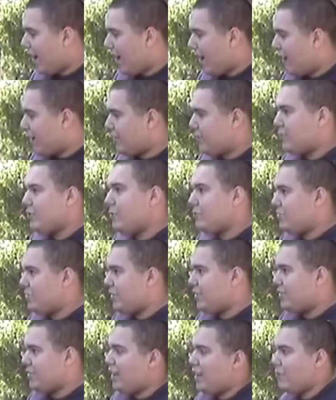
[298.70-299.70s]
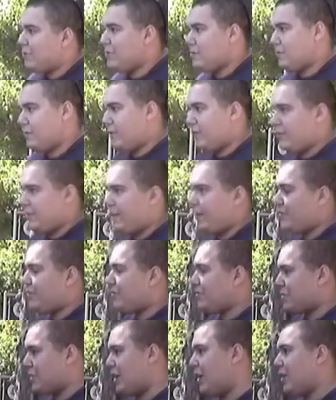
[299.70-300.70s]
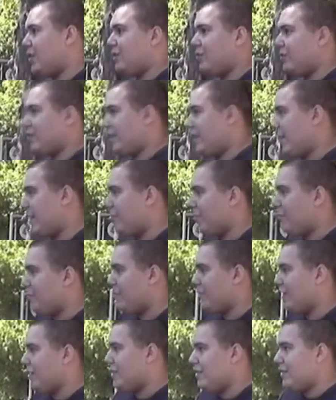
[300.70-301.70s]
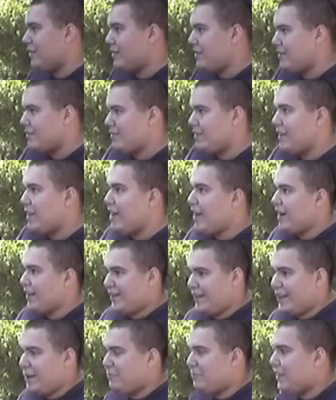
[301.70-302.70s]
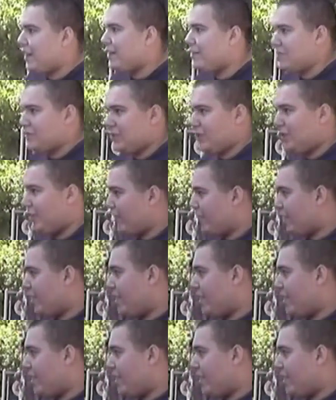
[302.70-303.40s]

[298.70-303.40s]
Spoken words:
Knew him since I was 15 years old. He was a camp counselor.